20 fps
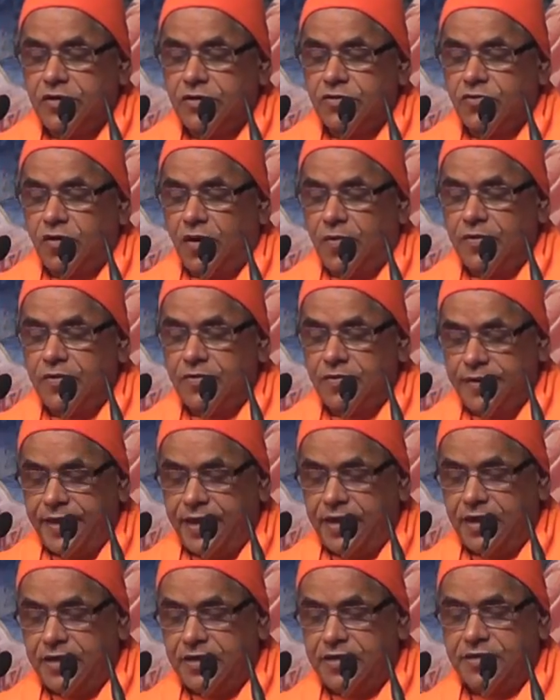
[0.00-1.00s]
Swami
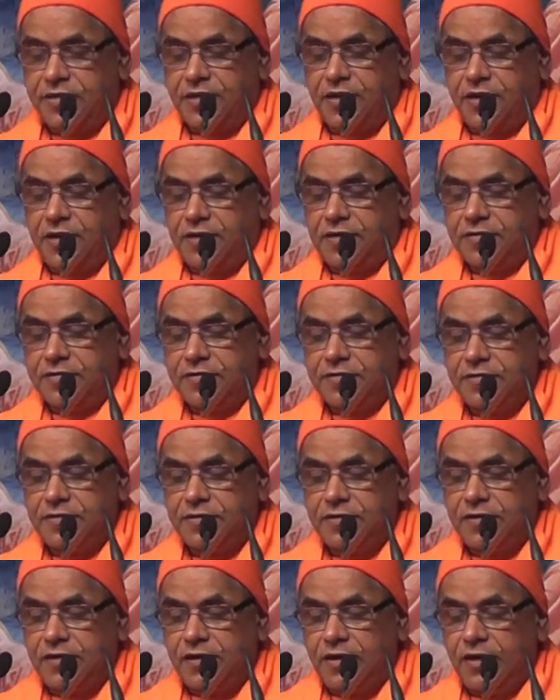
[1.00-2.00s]
Vivekananda,
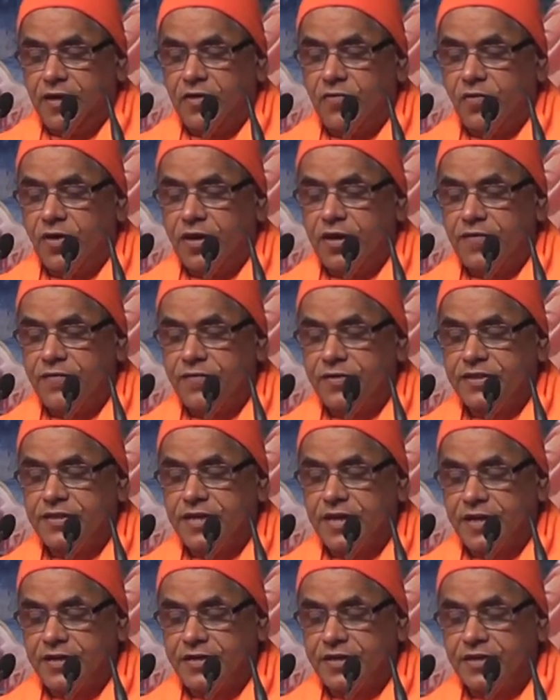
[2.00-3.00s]
in one of his
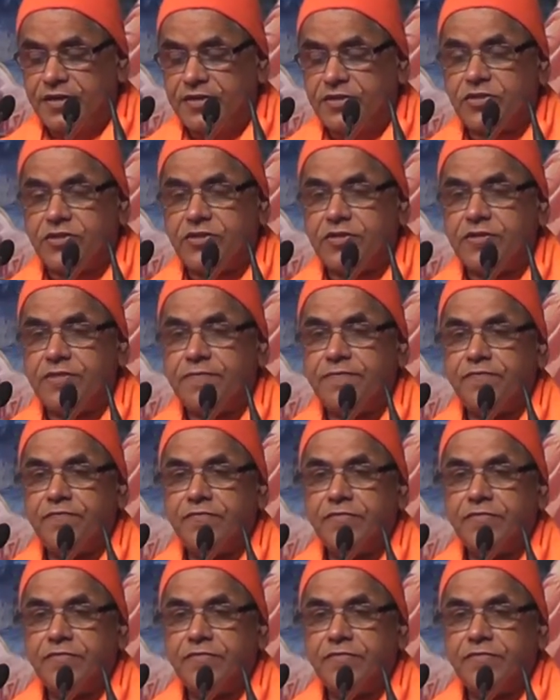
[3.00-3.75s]
letters,